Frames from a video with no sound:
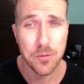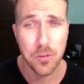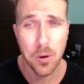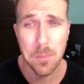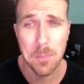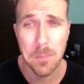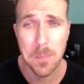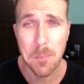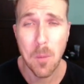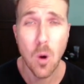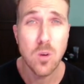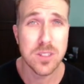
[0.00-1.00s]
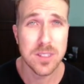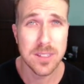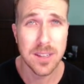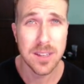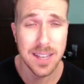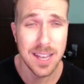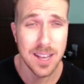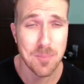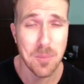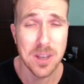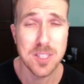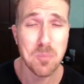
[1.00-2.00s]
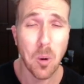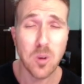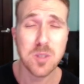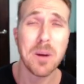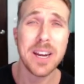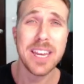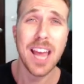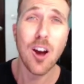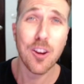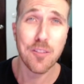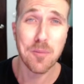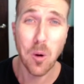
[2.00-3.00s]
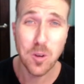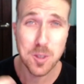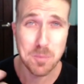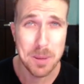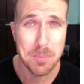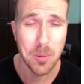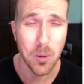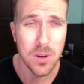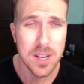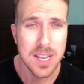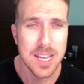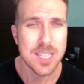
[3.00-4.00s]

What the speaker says: from most money out of most people.